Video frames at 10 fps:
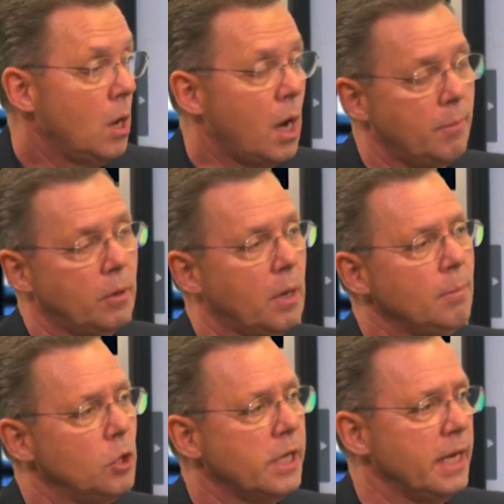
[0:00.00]
When
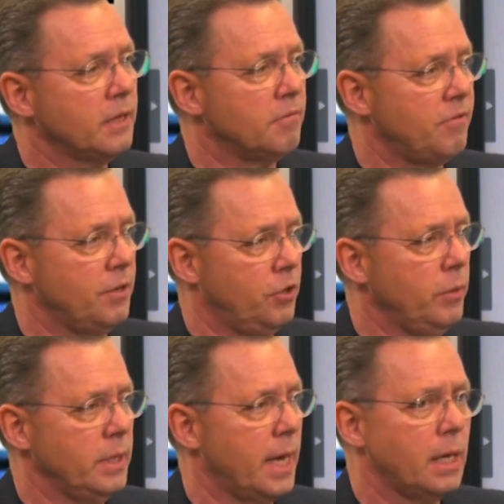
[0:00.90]
I'm looking at the Fed
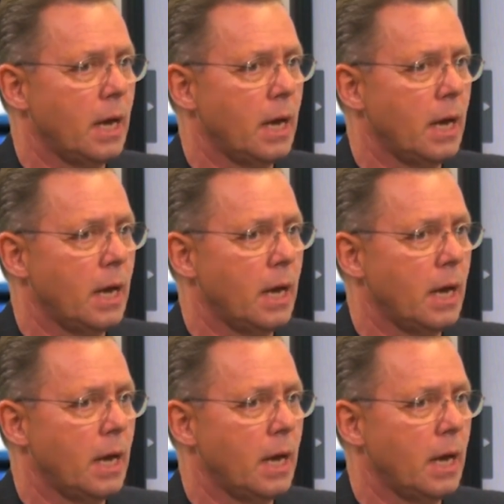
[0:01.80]
doing that,